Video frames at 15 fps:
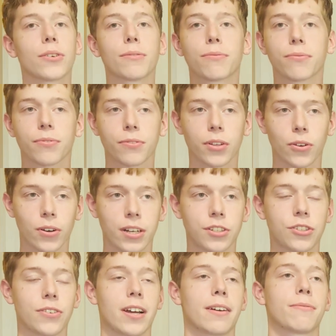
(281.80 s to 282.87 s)
in Florence,
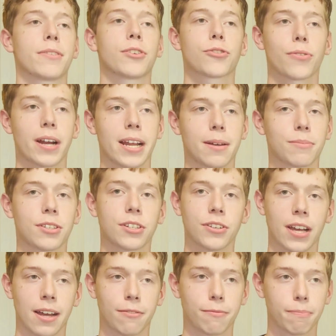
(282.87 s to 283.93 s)
you have the trams and you
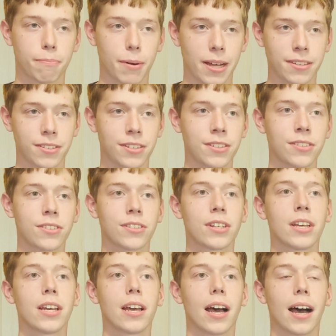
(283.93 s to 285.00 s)
have buses,
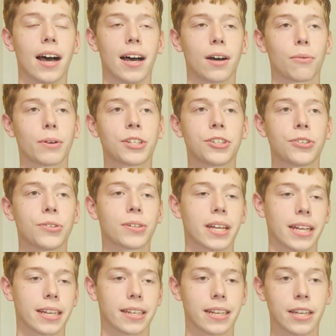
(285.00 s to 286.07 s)
which you
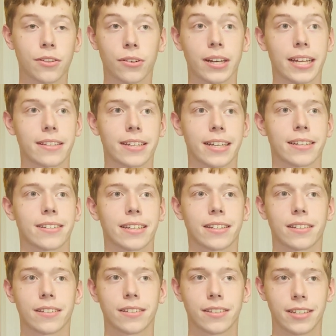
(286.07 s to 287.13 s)
can either get tickets at
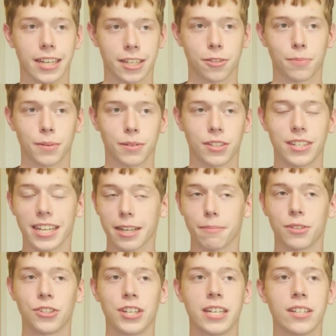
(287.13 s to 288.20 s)
ticket
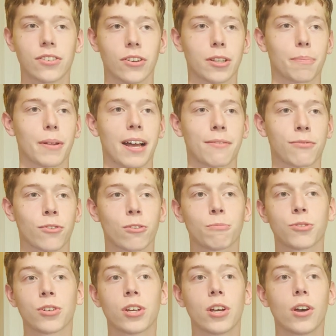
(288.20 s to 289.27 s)
machines on the
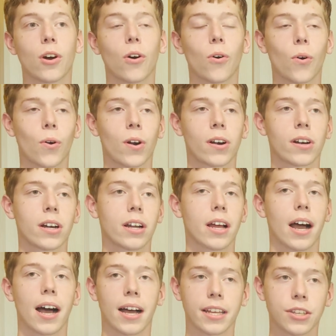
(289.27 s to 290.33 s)
platforms, or
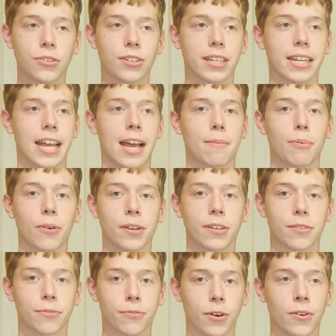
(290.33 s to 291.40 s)
using an app on
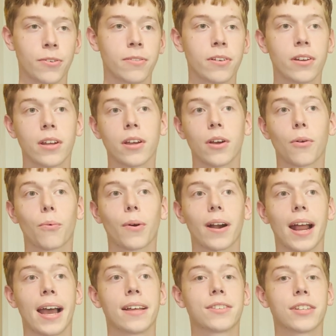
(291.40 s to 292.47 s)
your phone.
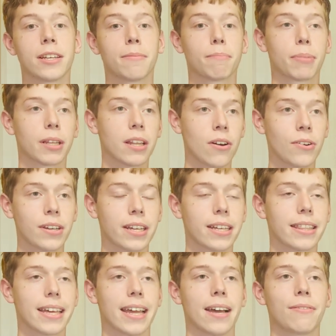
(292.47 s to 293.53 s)
Whereas in Bologna,
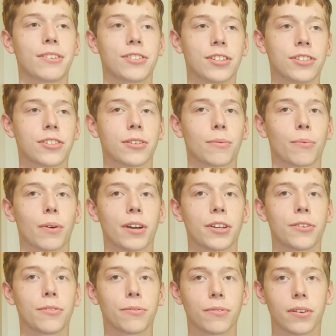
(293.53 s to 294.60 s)
they have a system where
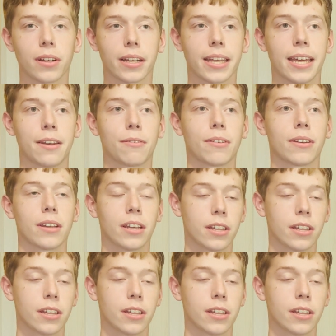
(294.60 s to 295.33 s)
you can